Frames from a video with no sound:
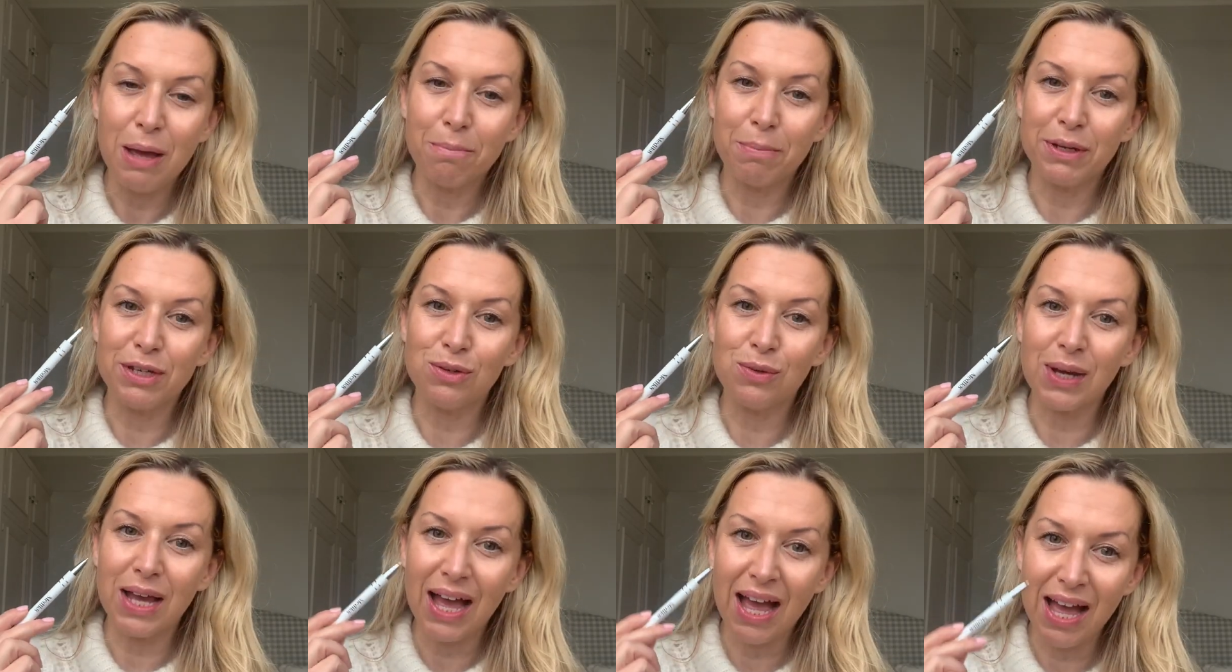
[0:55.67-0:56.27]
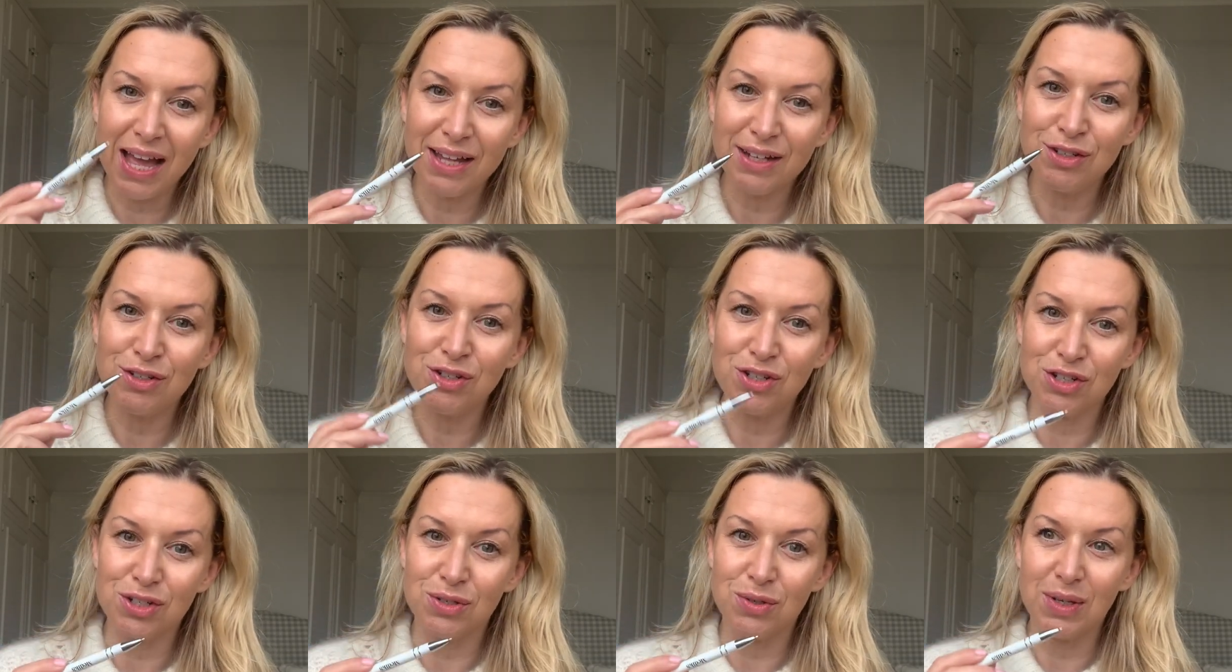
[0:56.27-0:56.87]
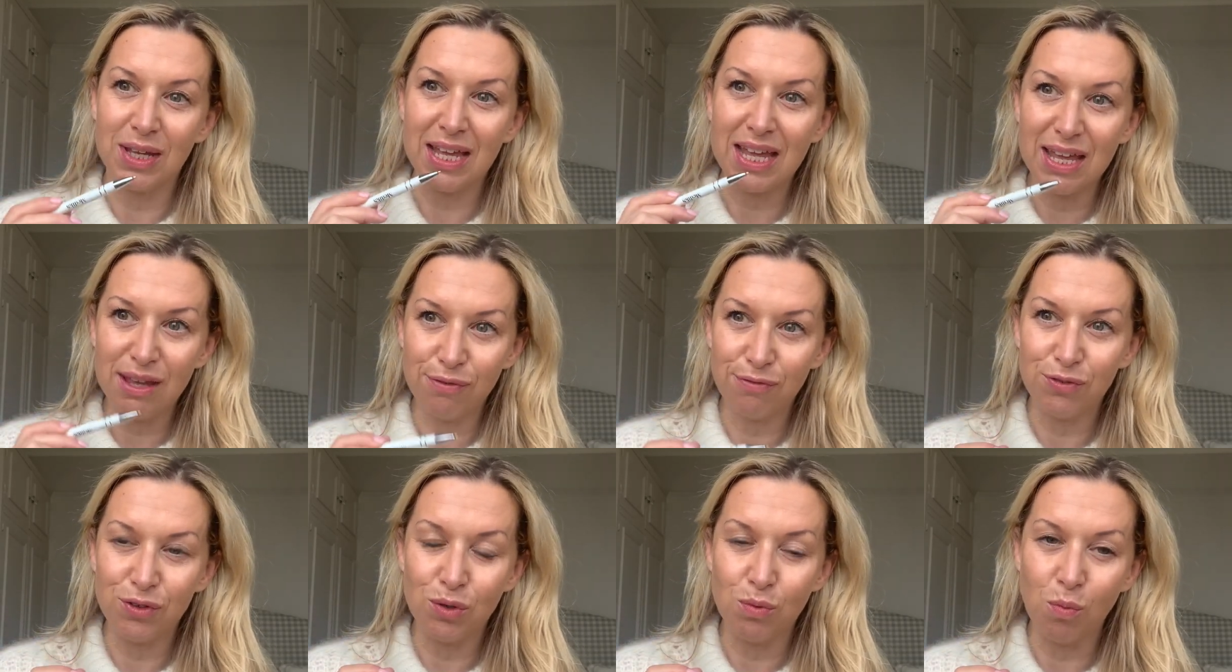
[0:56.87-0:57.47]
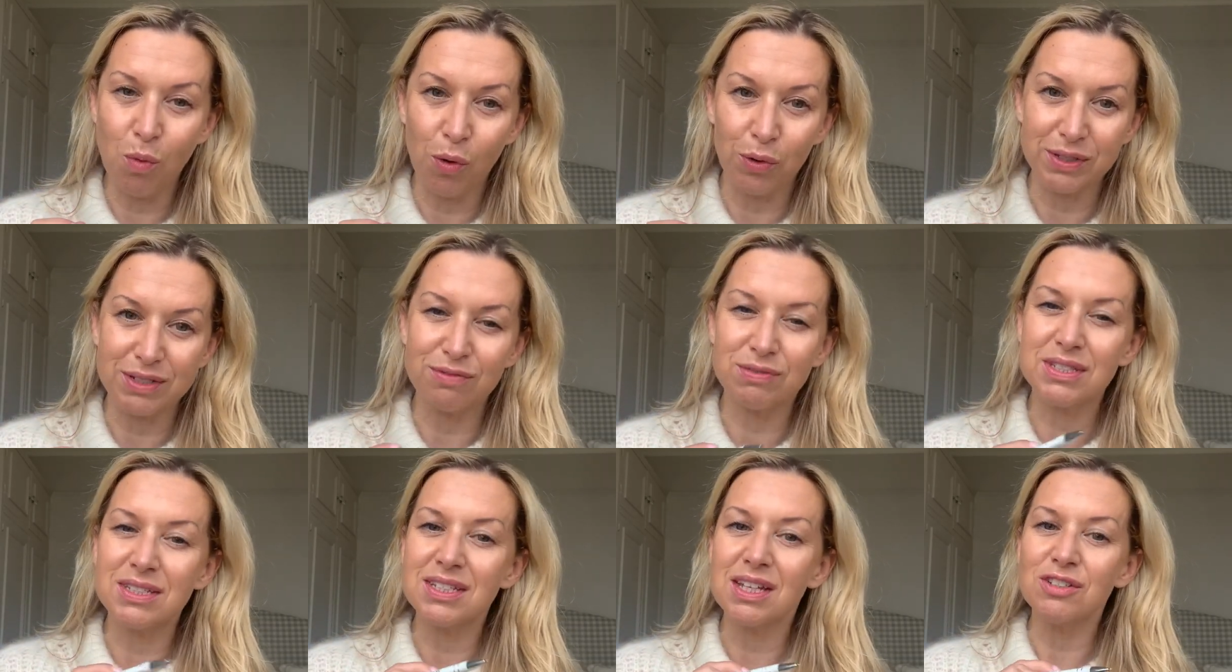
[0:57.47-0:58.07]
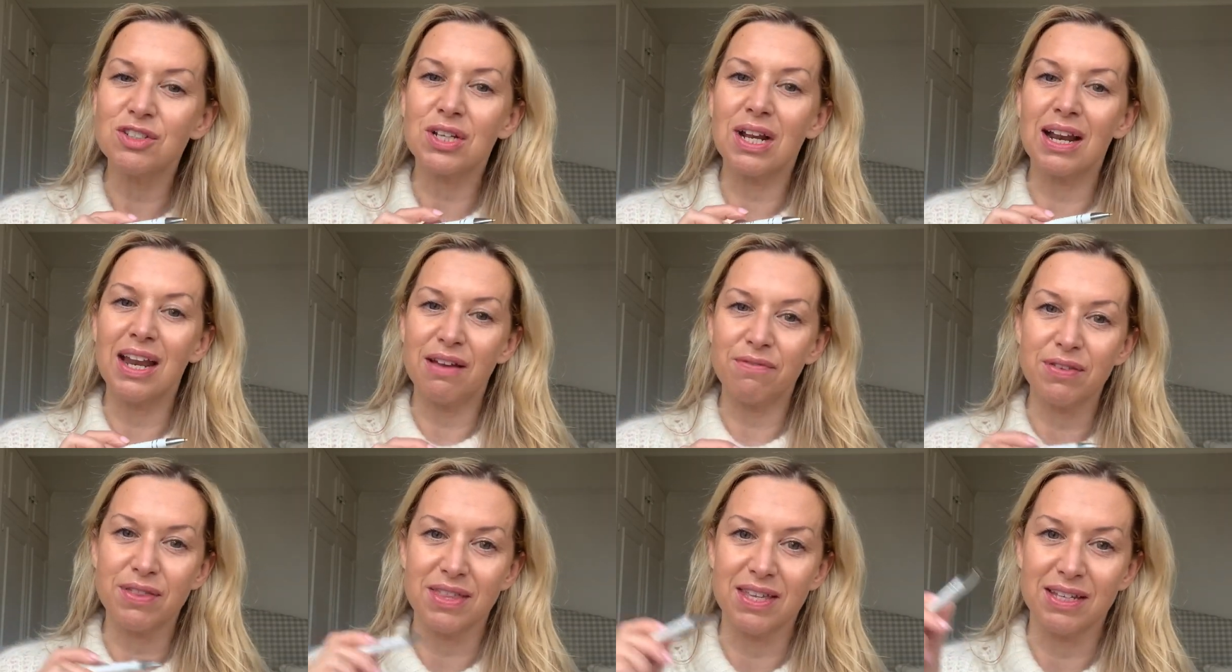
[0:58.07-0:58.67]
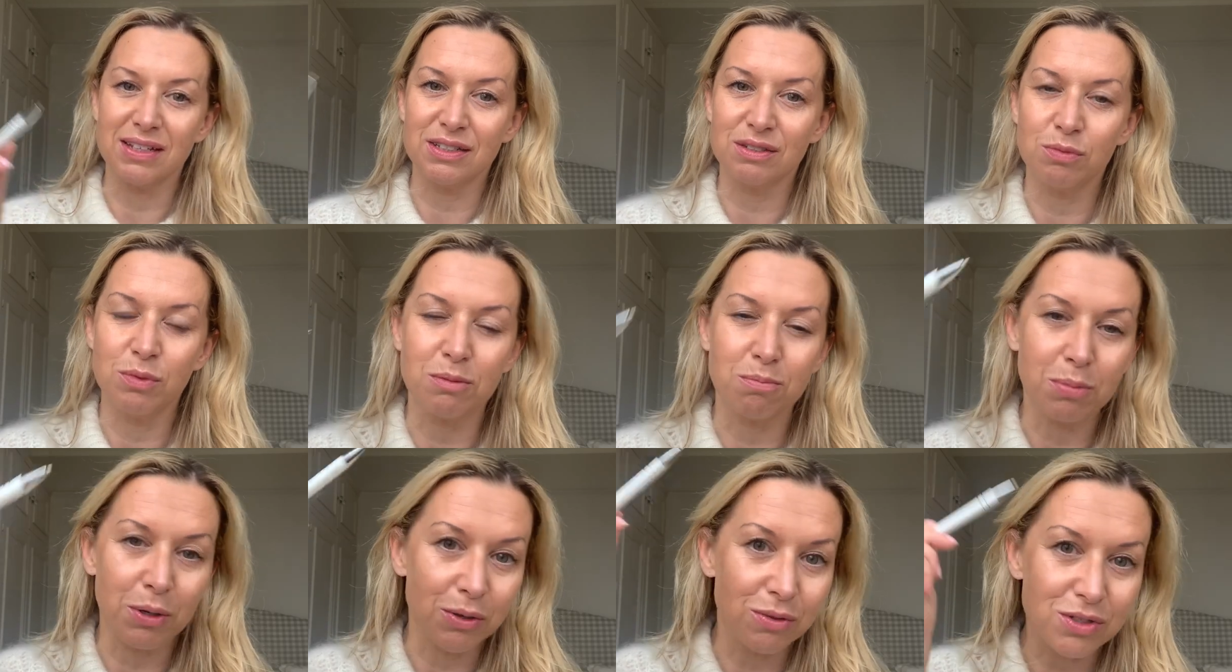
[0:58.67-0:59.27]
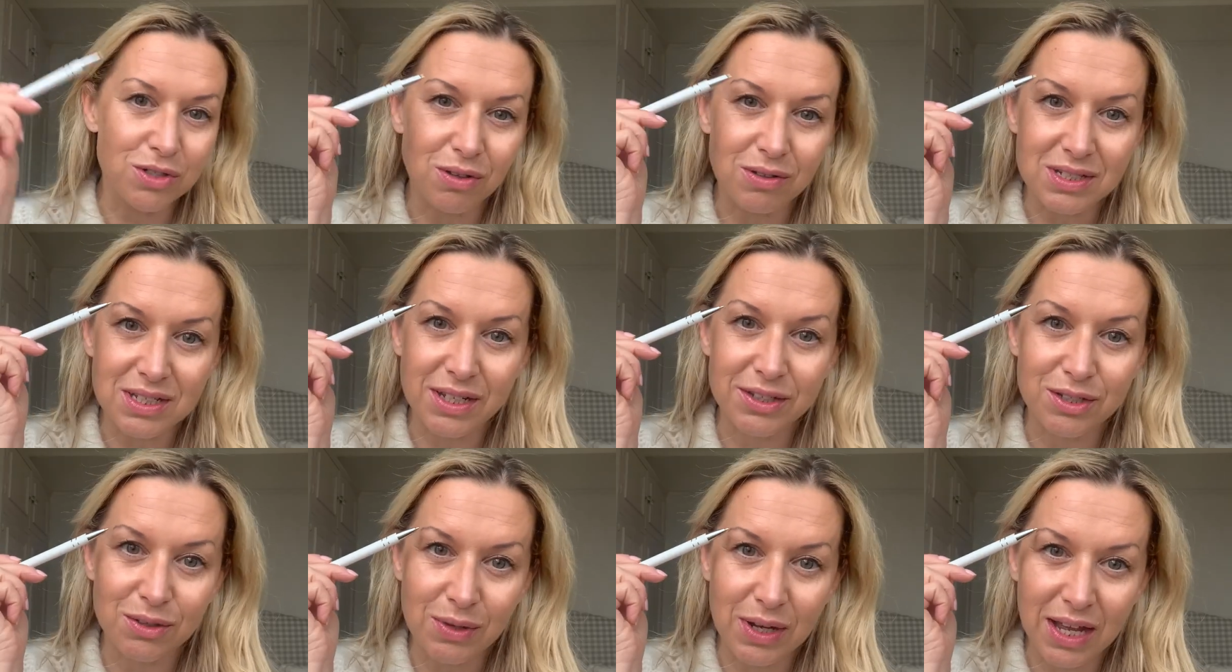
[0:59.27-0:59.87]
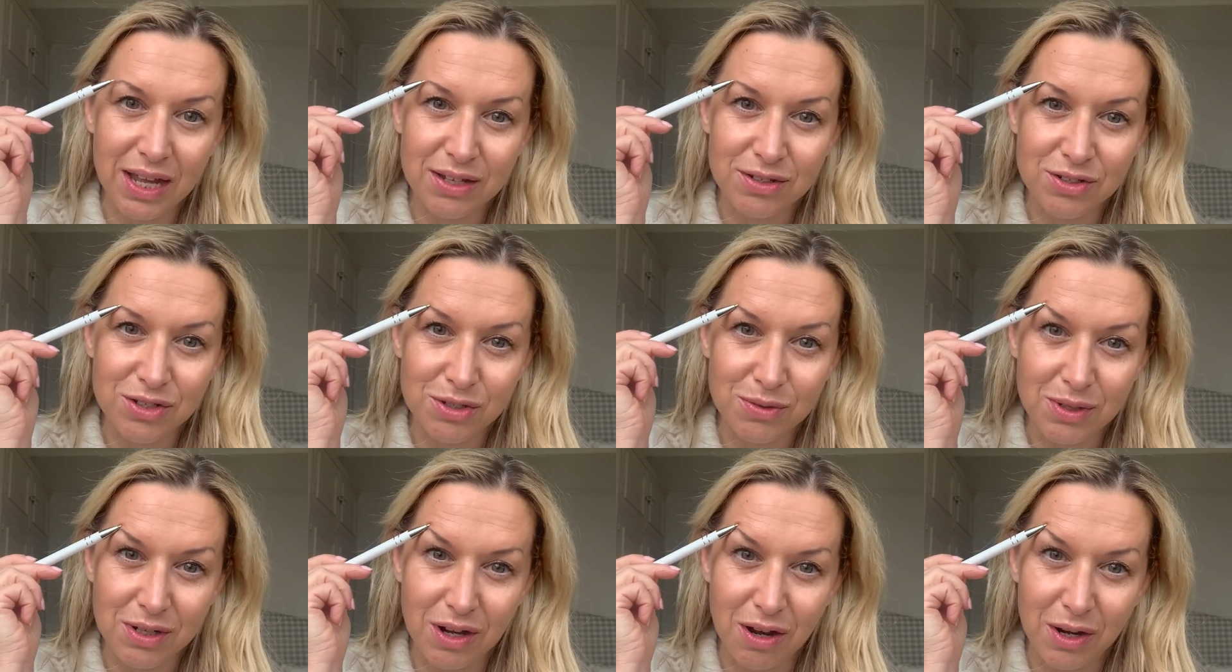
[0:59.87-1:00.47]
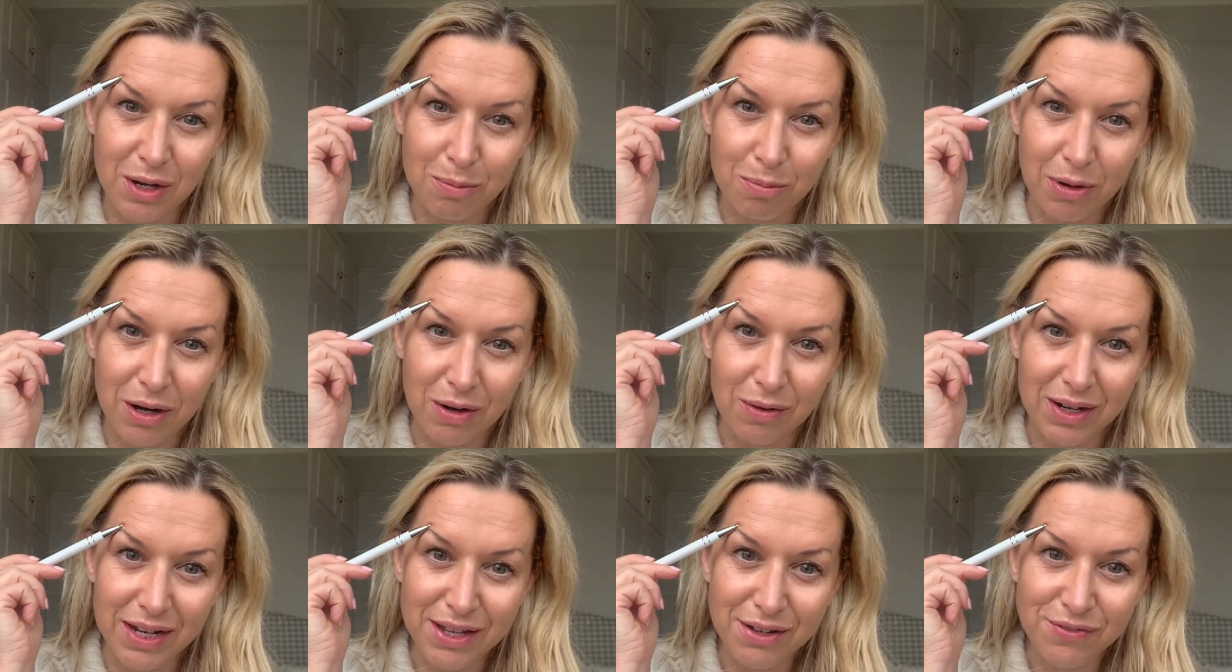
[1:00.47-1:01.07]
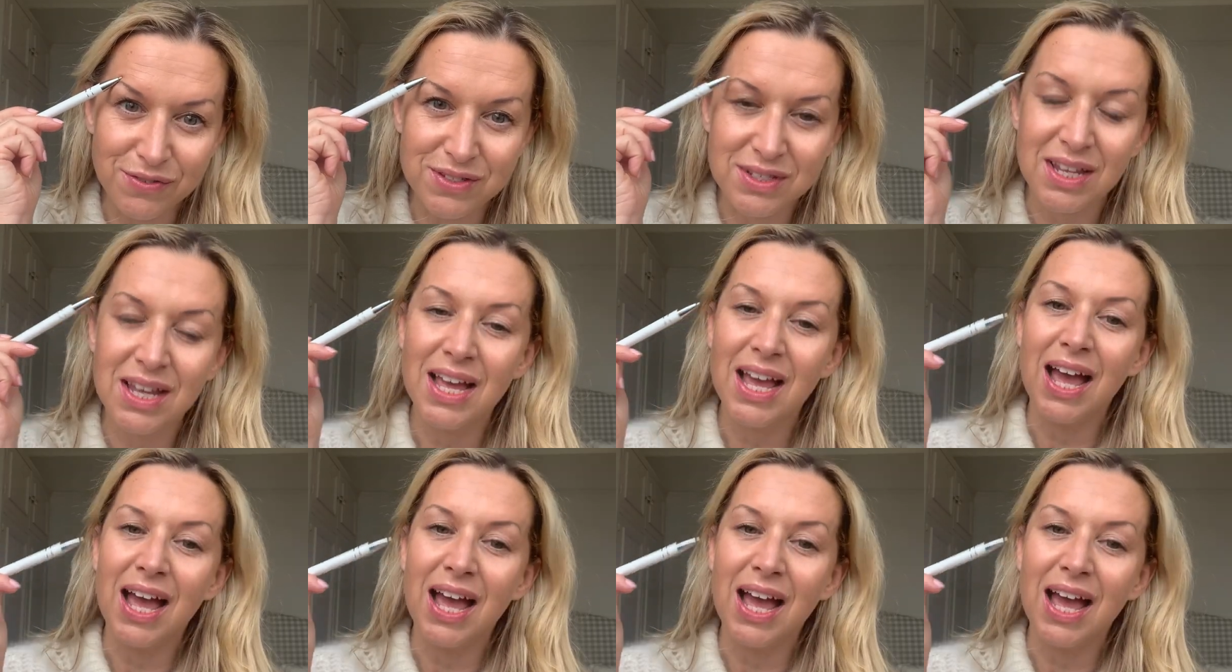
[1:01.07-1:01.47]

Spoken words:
but you can do, if you want, such clever things with Botox, like you can do an eyebrow lift.